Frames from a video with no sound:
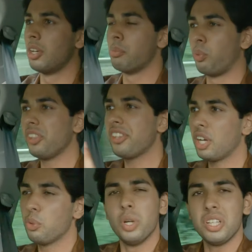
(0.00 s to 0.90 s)
But one
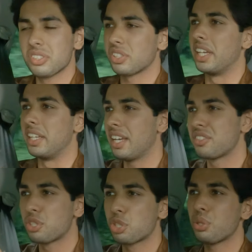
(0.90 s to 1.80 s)
thing I will say
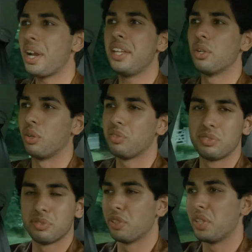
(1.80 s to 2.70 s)
as a trade-off
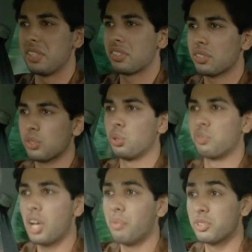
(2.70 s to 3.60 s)
for this
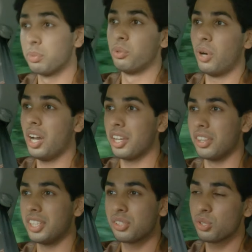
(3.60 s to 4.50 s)
sort of comfortable ride
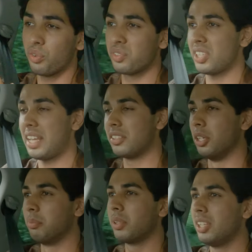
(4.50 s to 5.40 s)
and this soft setup